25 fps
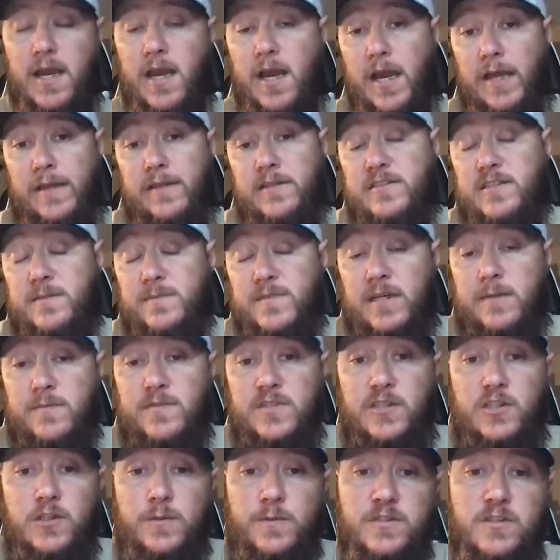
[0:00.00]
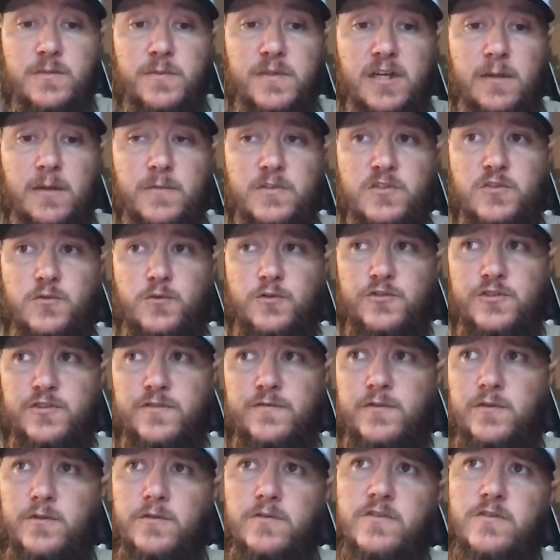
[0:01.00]
And then sometimes the humans become the source of
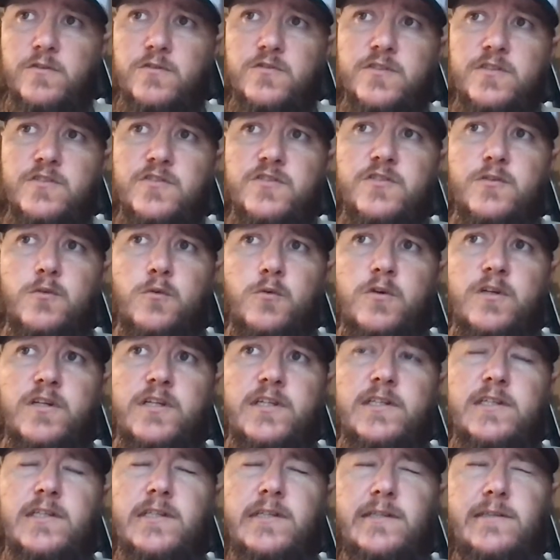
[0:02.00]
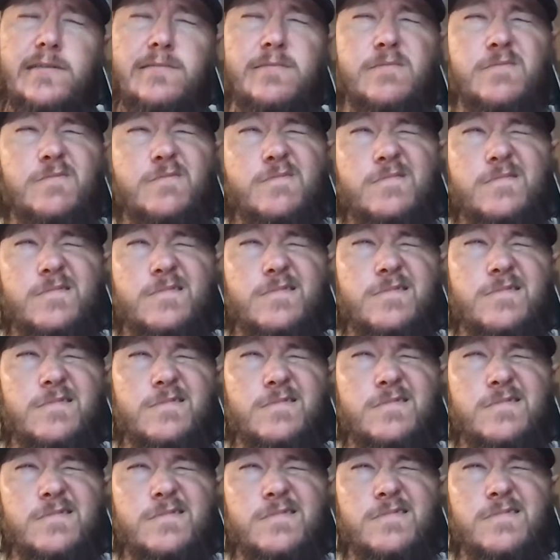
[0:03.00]
food. There's a story,
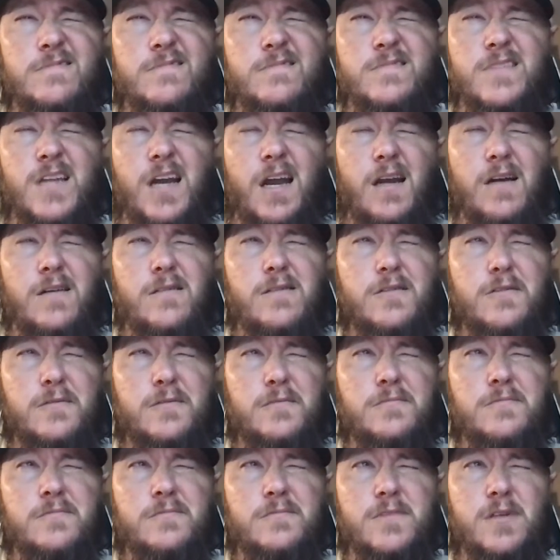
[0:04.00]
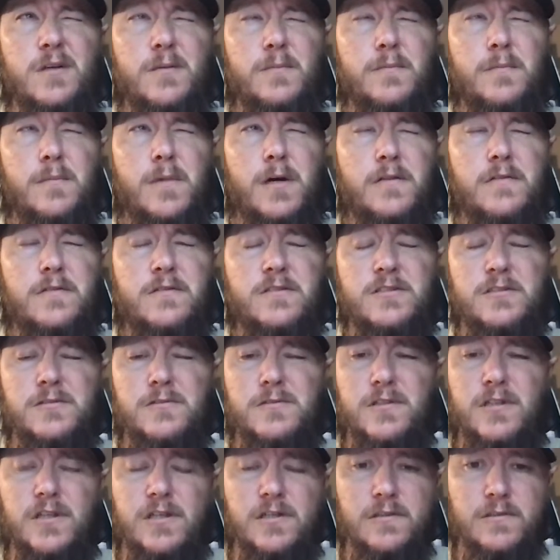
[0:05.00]
I don't know, a month or two
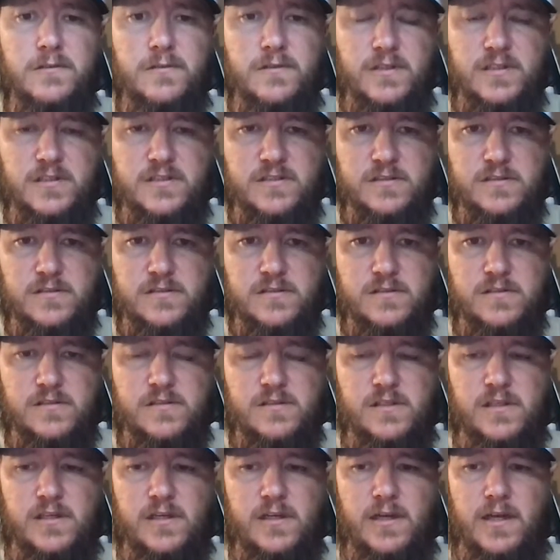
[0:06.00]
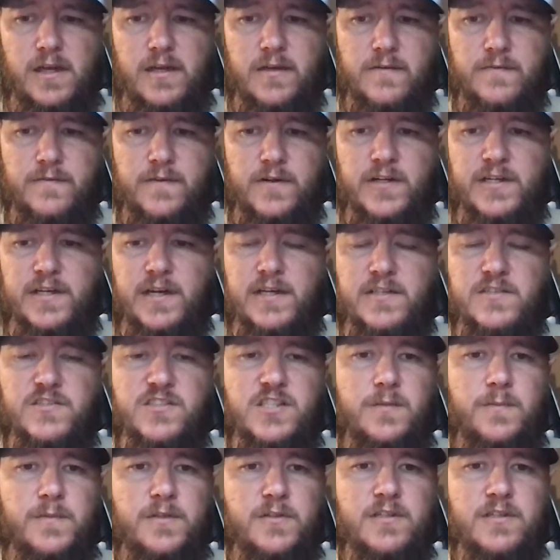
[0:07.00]
ago in a very nice
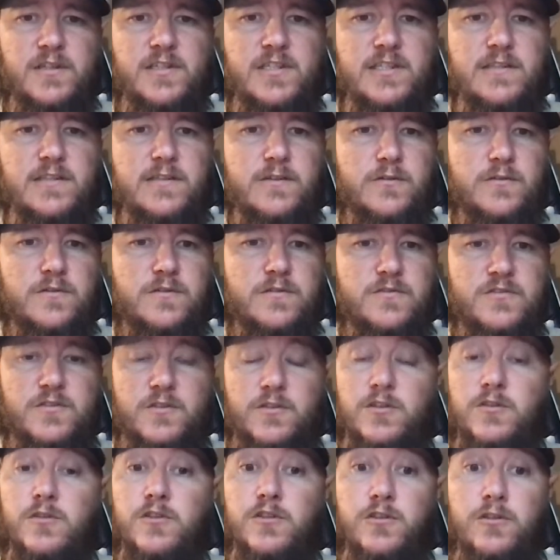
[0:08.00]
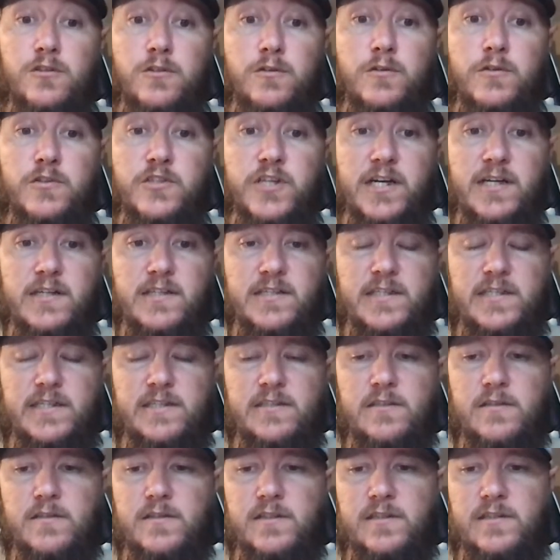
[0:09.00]
community. There was a huge
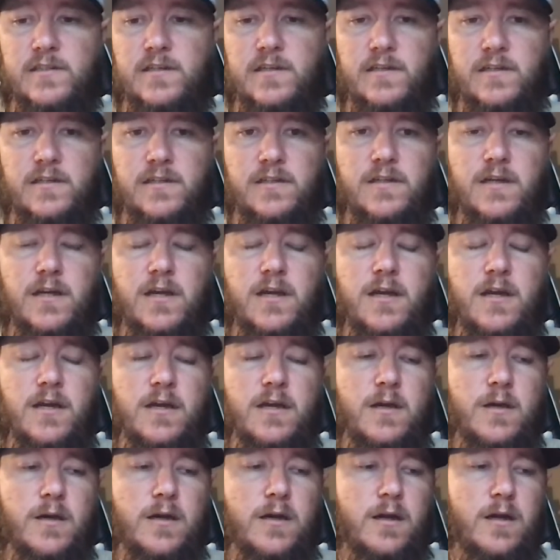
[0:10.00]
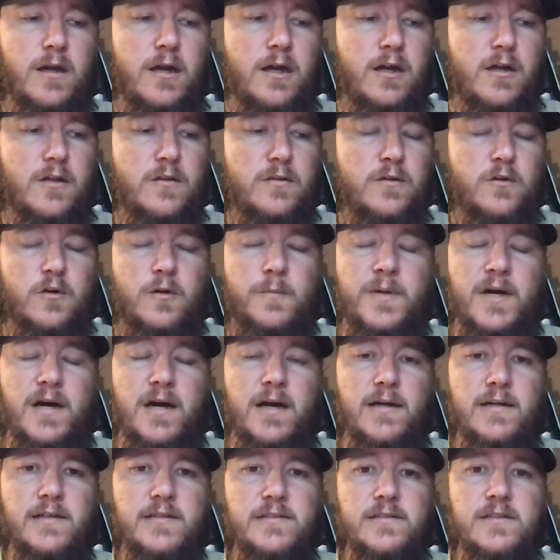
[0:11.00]
alligator in a little
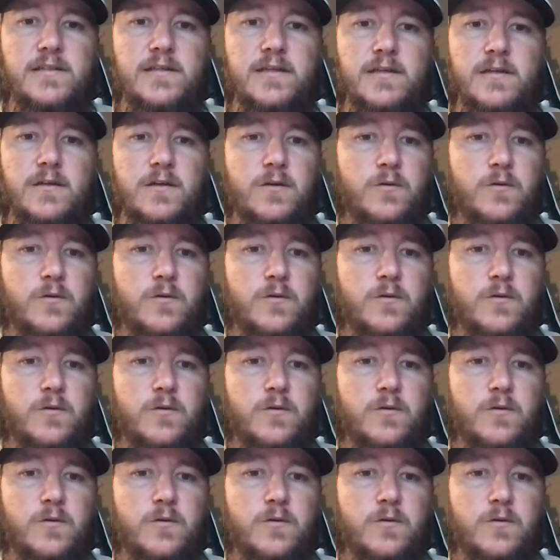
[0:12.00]
pond.